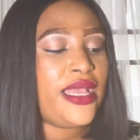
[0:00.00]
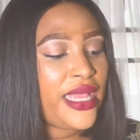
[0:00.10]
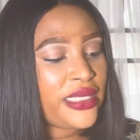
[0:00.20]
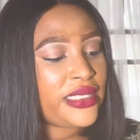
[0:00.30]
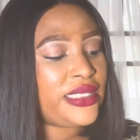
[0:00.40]

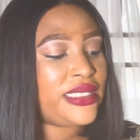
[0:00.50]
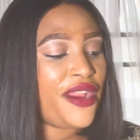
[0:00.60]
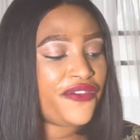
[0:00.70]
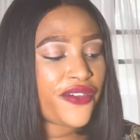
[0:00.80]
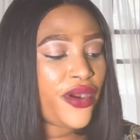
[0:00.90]
and
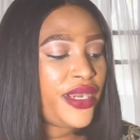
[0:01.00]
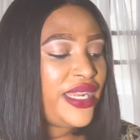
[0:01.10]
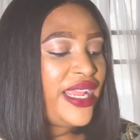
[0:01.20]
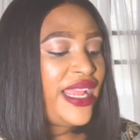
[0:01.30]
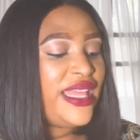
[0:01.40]
saffron.
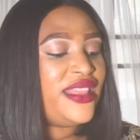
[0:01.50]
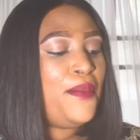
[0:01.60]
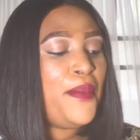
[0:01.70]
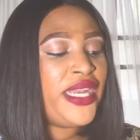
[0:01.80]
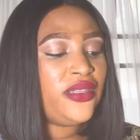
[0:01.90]
In the
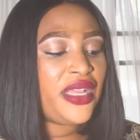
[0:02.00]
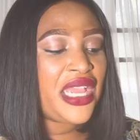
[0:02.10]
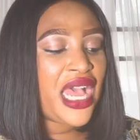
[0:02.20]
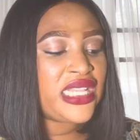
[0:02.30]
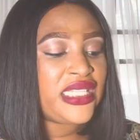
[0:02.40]
middle, it has